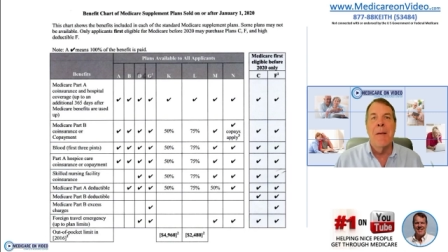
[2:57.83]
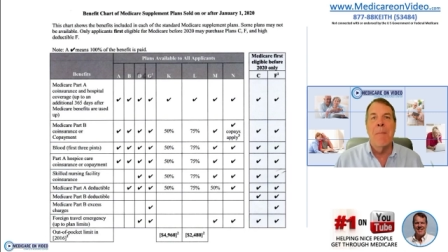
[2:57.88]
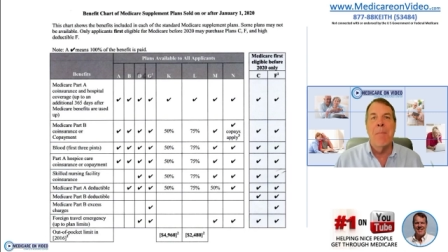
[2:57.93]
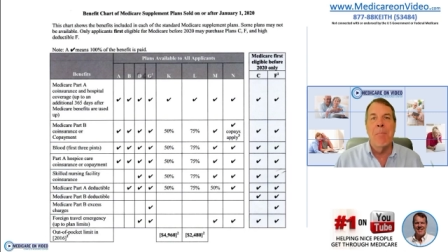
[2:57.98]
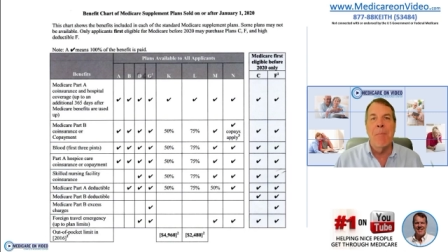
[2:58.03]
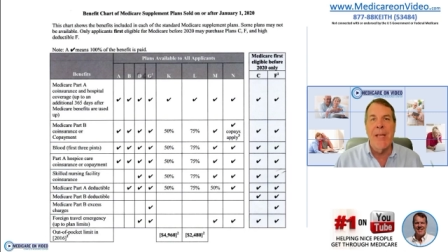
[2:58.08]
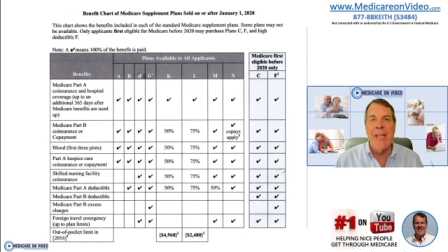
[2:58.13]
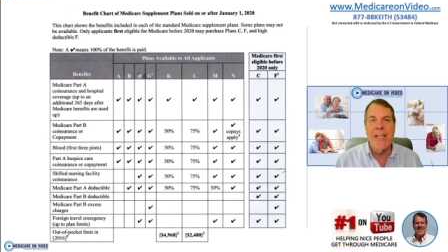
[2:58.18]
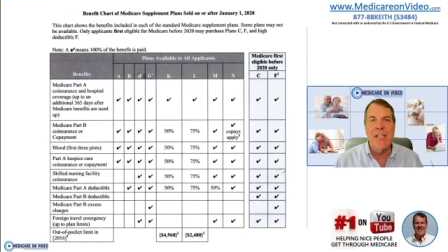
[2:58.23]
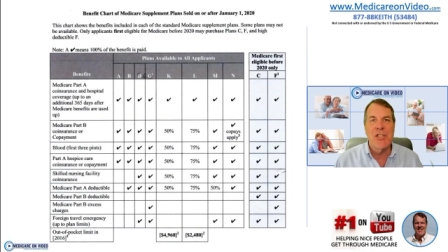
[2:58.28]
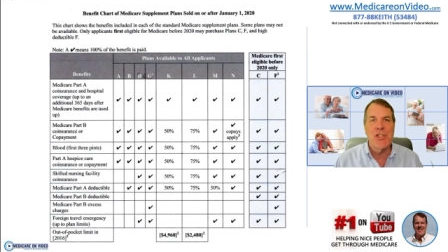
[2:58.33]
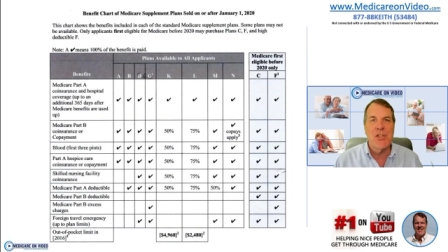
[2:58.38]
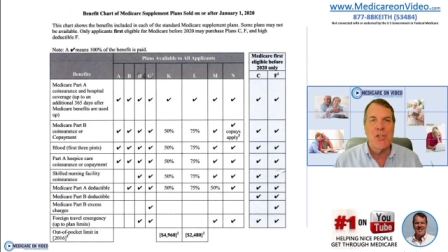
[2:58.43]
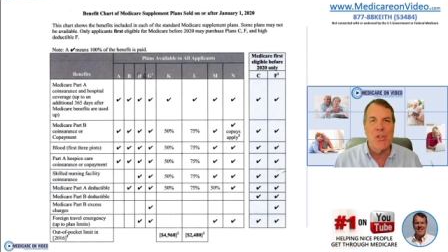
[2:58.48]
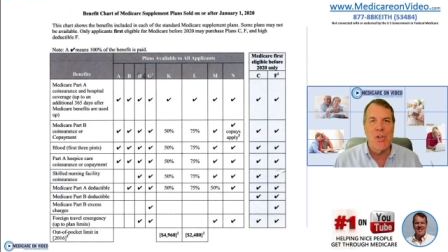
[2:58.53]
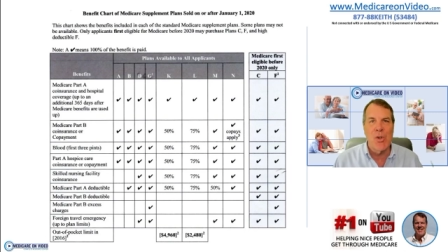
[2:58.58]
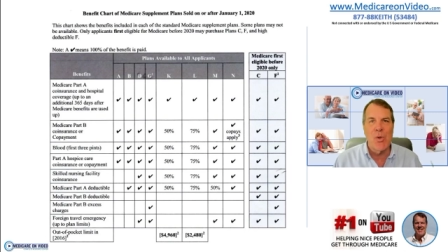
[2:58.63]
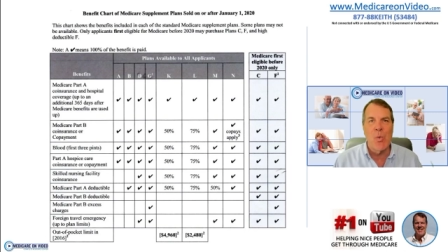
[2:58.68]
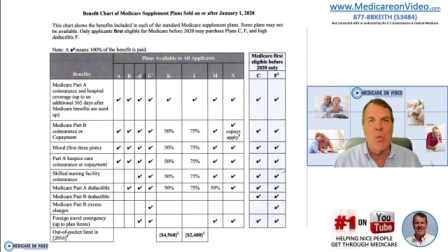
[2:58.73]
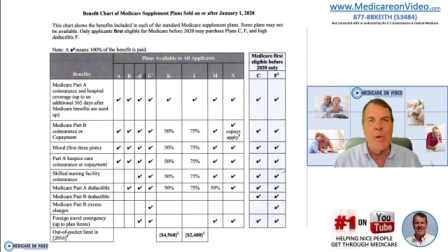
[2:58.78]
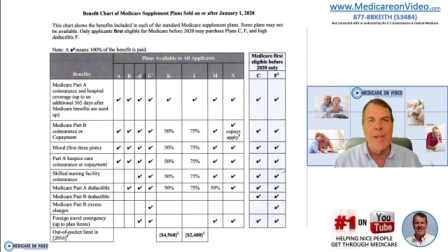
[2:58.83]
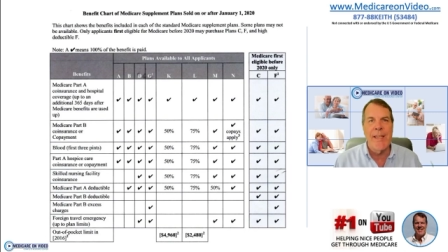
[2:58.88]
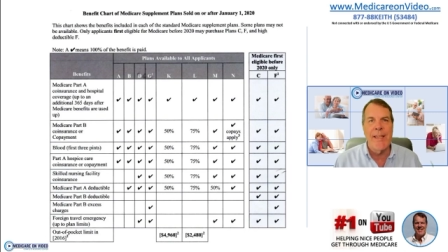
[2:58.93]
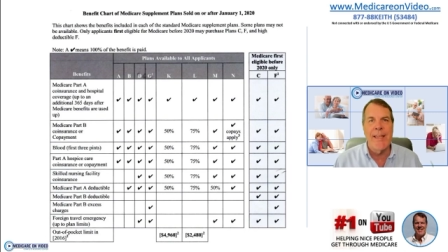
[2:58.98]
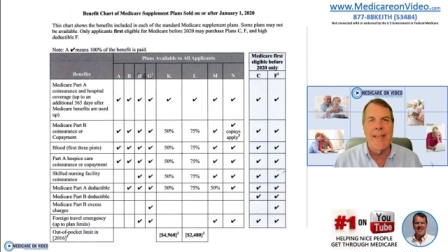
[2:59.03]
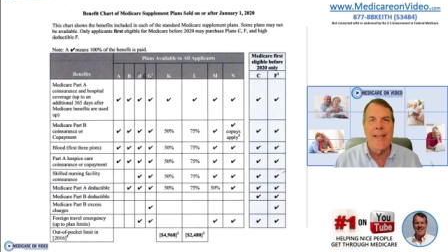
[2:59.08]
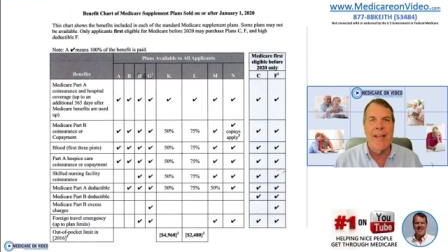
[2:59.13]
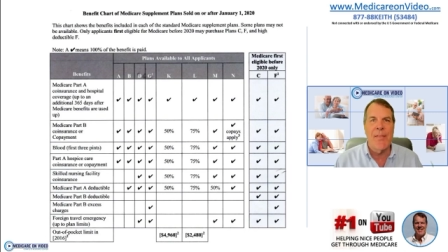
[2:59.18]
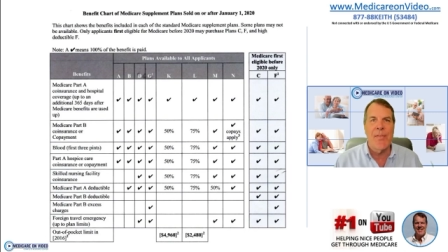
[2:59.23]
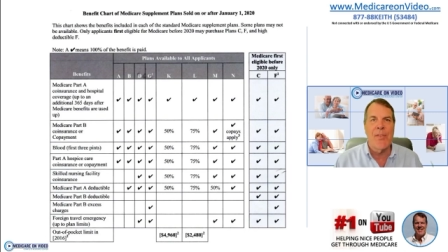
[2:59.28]
make sure we
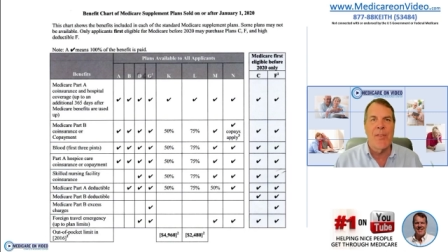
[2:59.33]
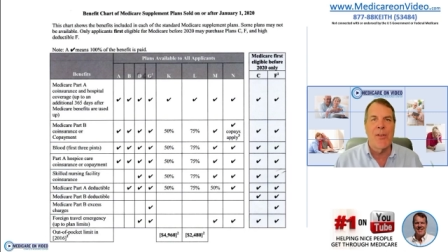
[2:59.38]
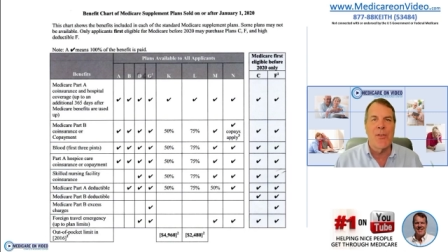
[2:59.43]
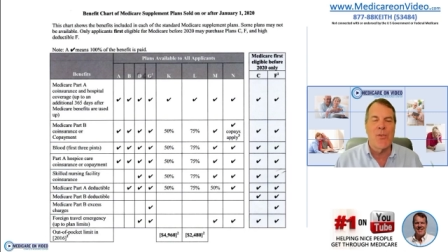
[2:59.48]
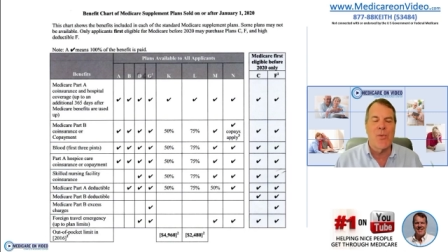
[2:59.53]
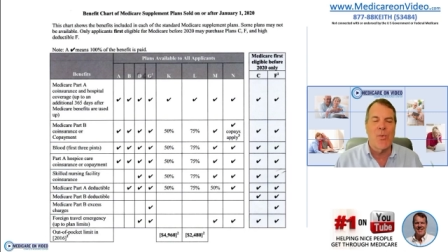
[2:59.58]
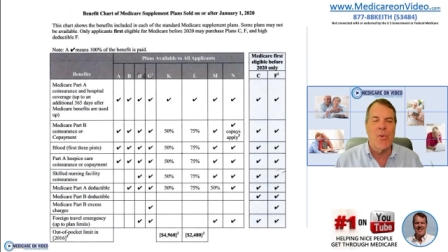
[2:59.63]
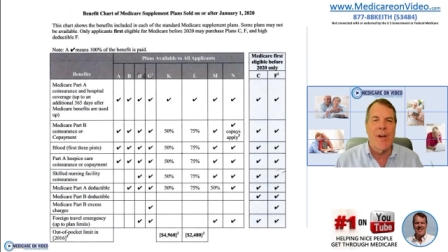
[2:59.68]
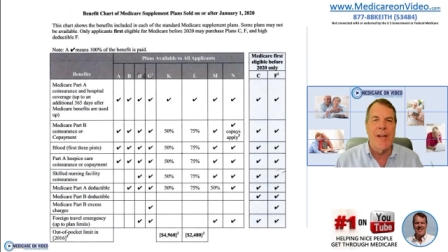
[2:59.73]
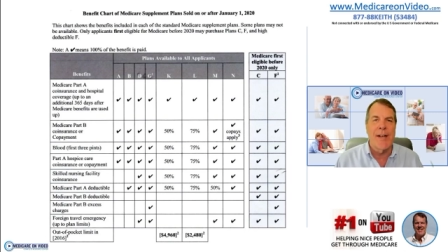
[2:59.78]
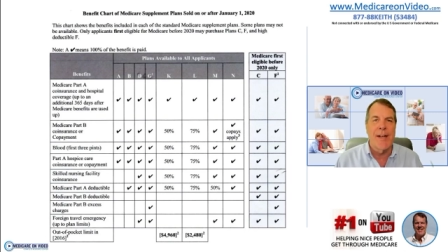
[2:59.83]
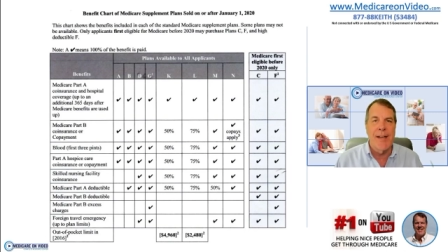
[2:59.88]
get this right.